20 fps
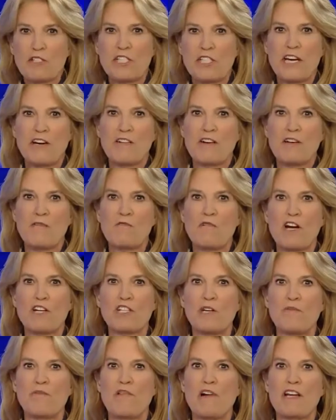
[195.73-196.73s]
Secret.
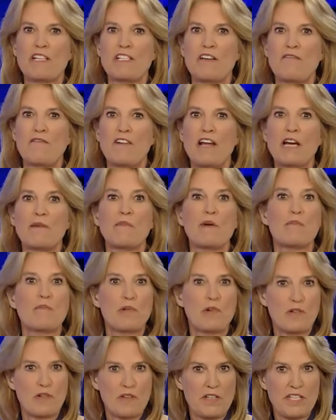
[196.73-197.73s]
Russian President Vladimir
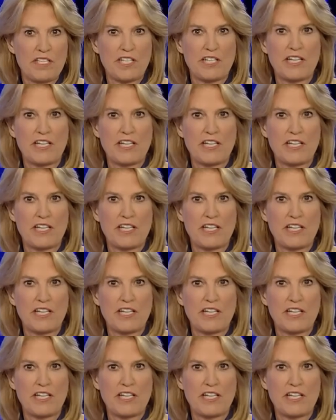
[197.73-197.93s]
Putin is